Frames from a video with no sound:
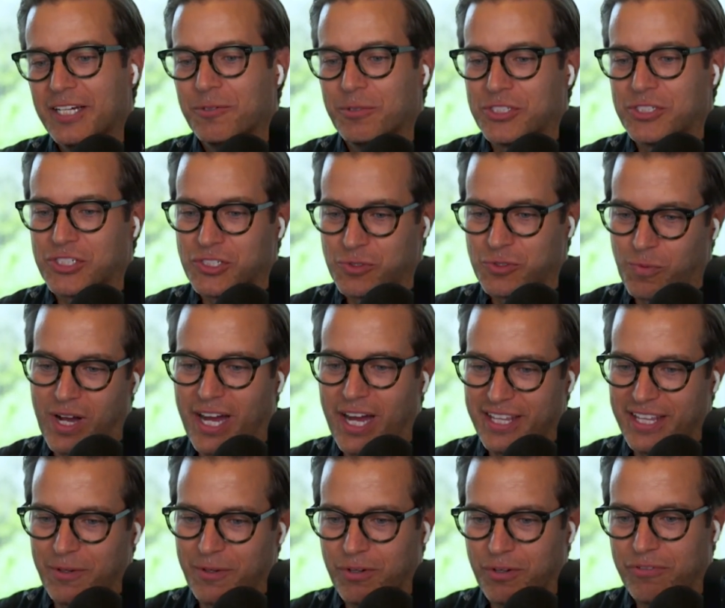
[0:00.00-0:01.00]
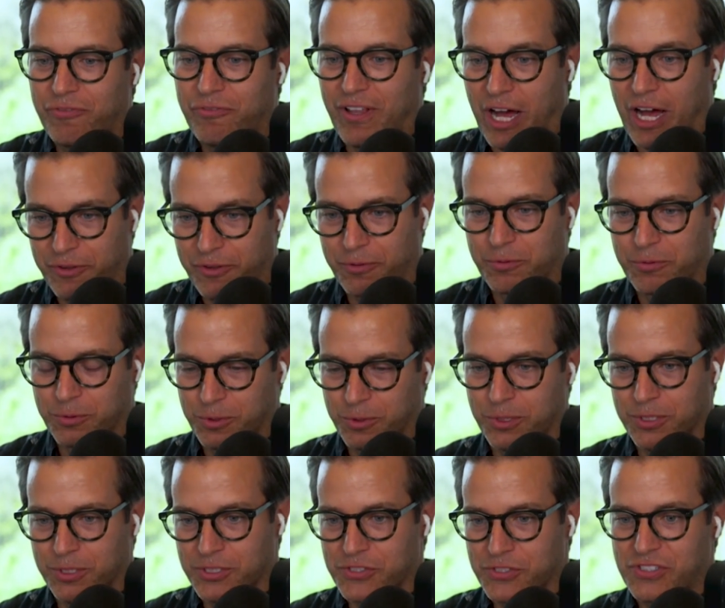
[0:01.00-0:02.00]
which is why they will flout the
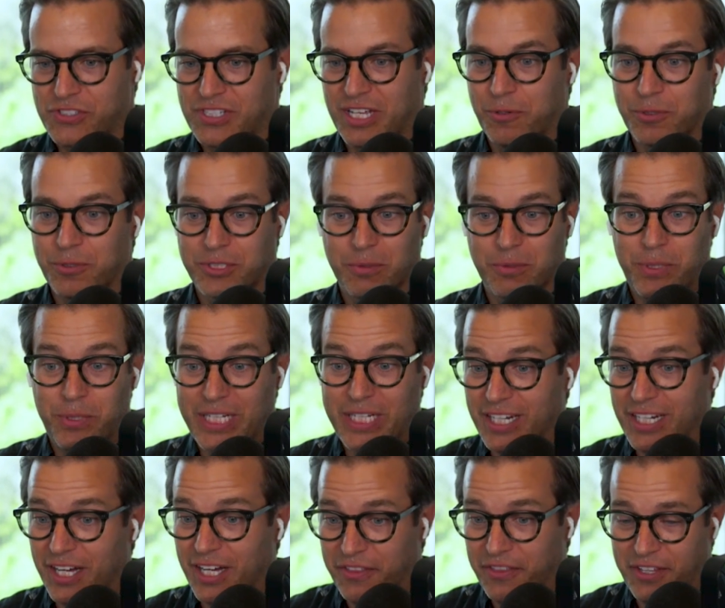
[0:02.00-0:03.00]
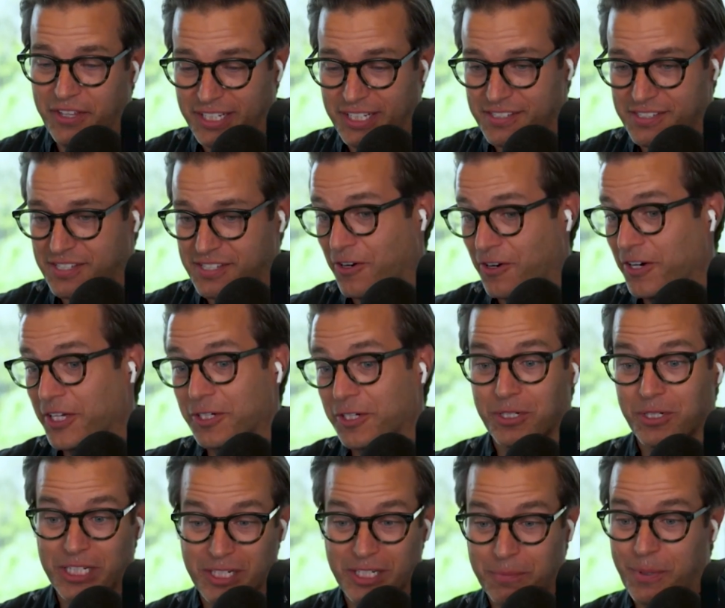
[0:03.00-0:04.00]
rules. They will compete on things that aren't
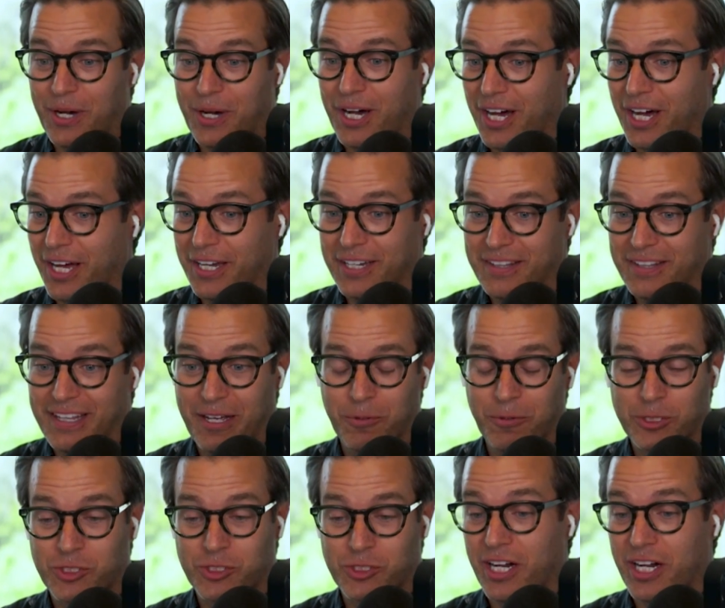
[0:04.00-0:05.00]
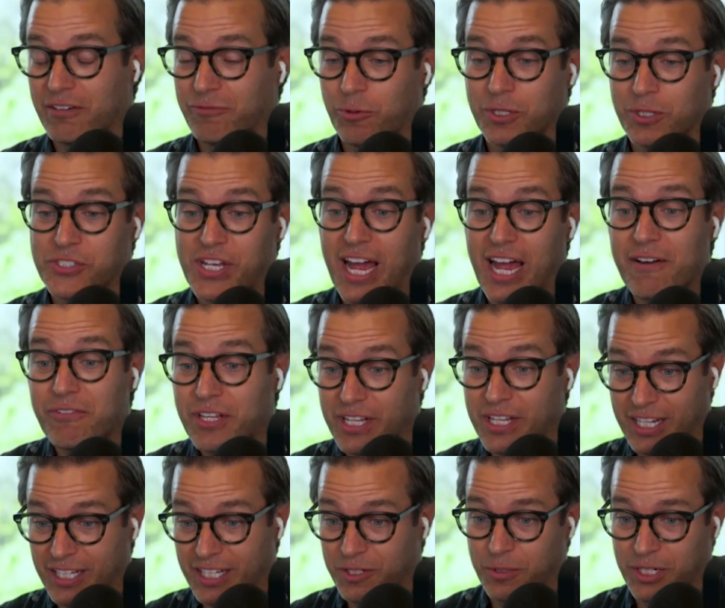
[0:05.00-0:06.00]
agreed upon. They will try to force
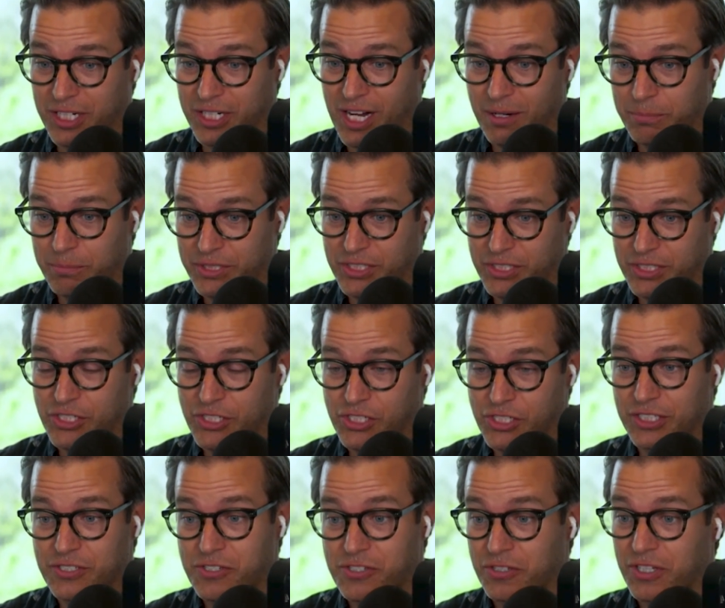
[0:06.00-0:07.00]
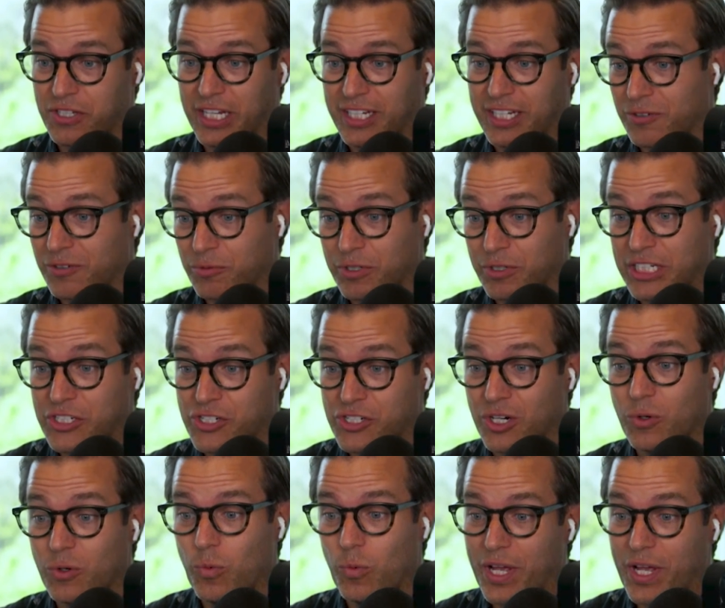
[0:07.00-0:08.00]
everything into a competition so they can reach
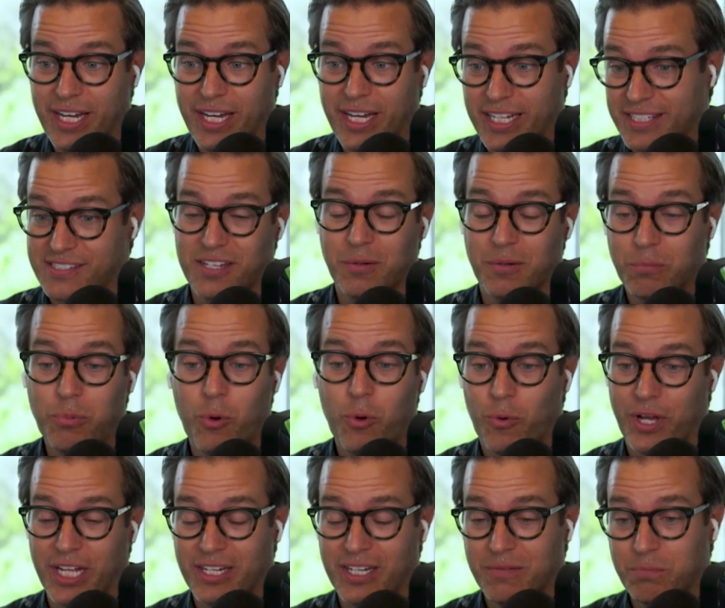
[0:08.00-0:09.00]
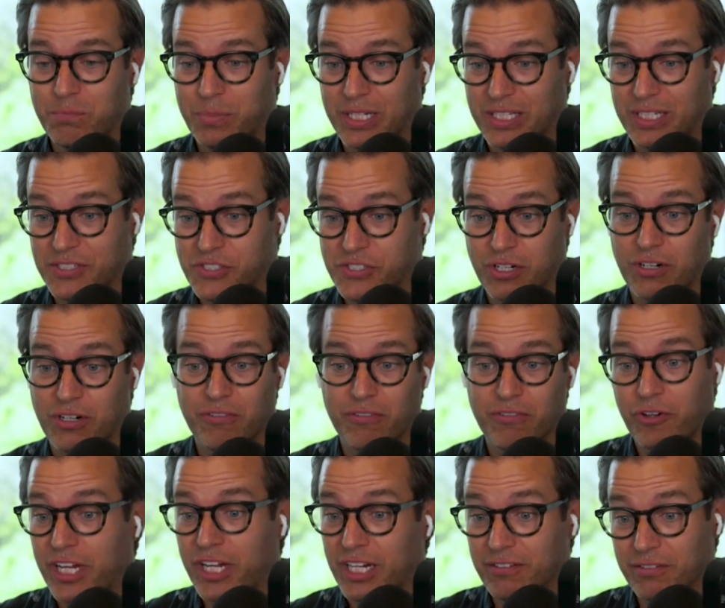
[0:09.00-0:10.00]
a win at some point because they're
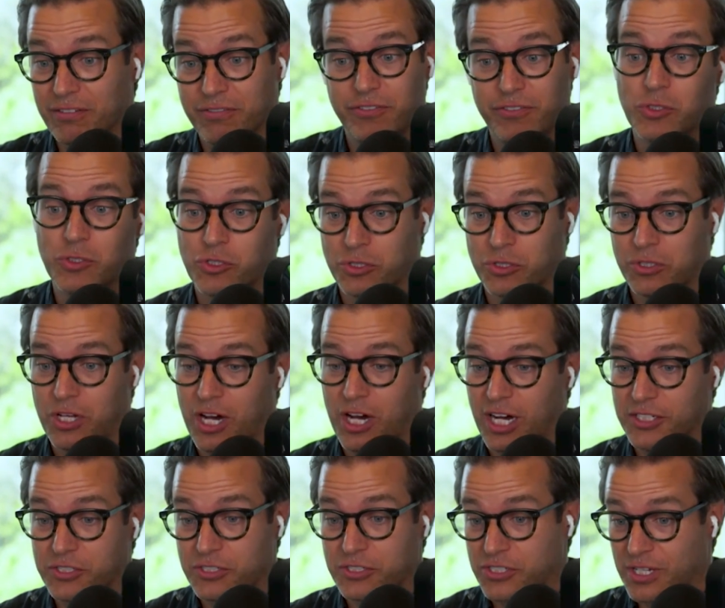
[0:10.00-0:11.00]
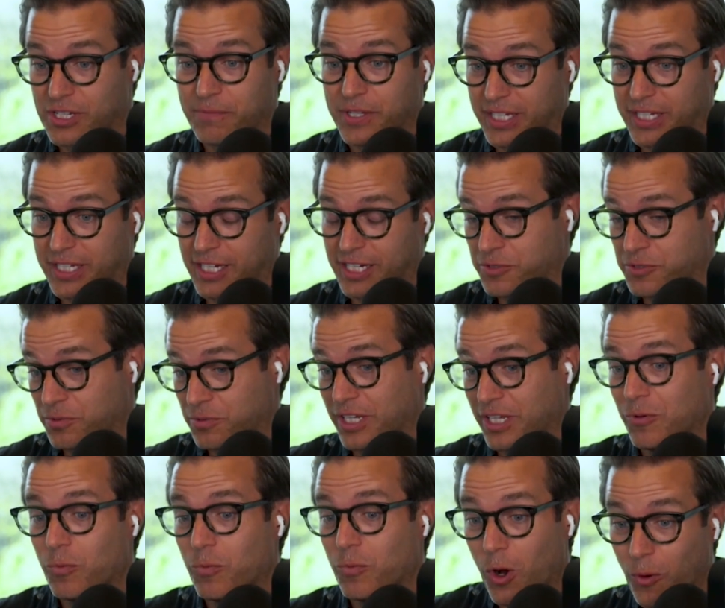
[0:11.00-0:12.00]
afraid of a future loss or something else where
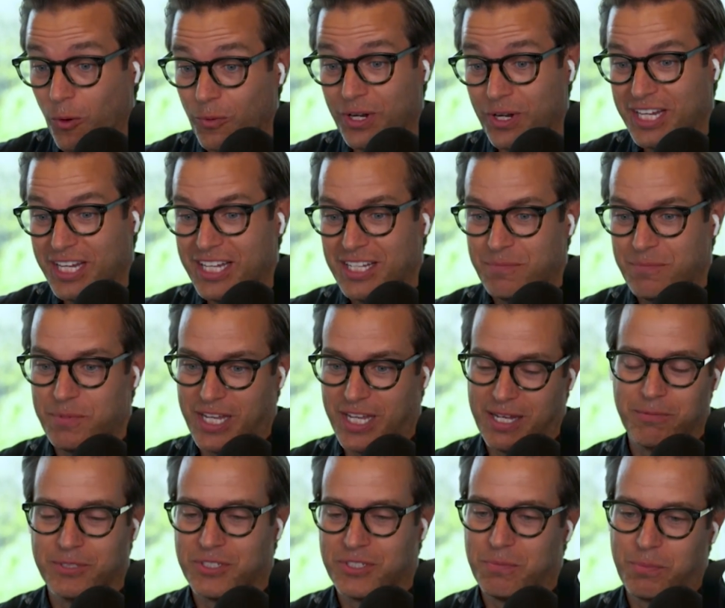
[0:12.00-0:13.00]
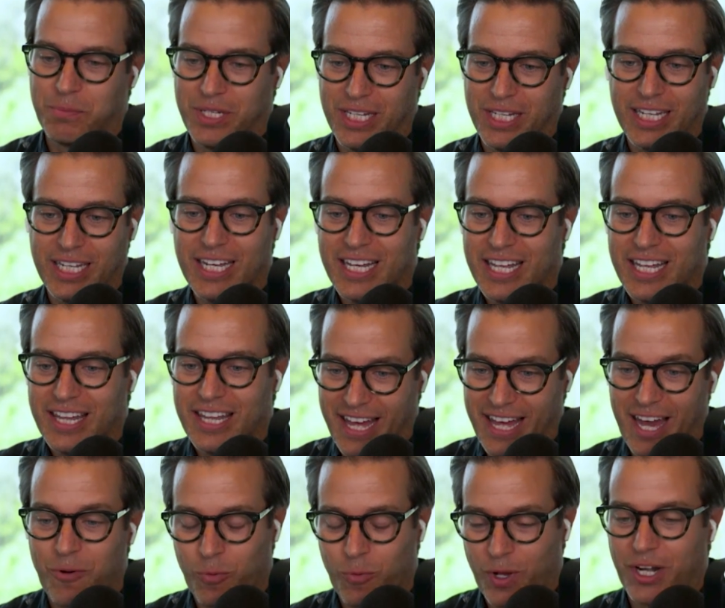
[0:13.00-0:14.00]
they won't be able to be
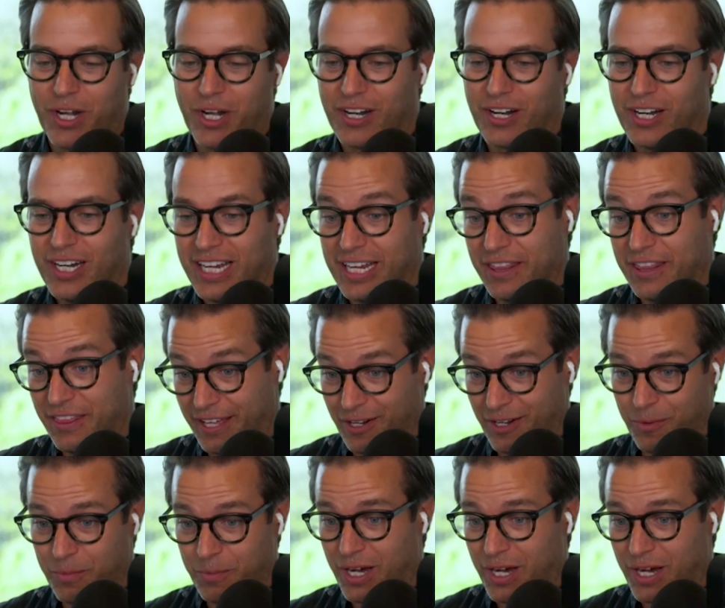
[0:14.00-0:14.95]
that winner in their